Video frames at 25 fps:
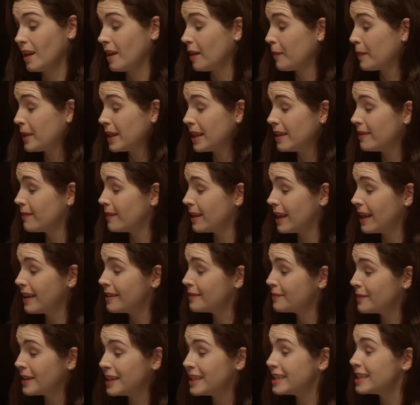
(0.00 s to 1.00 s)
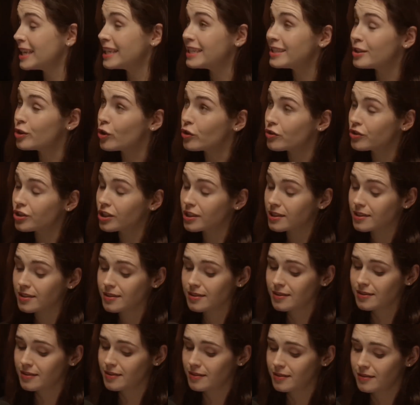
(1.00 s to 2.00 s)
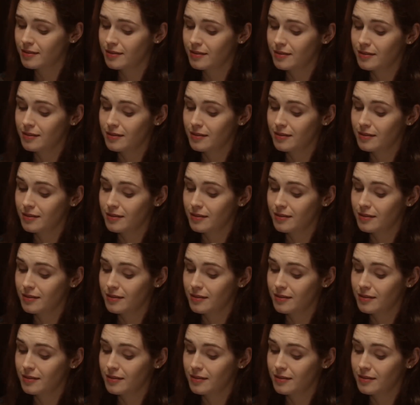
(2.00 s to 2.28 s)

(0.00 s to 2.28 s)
I mean, yeah, it's not just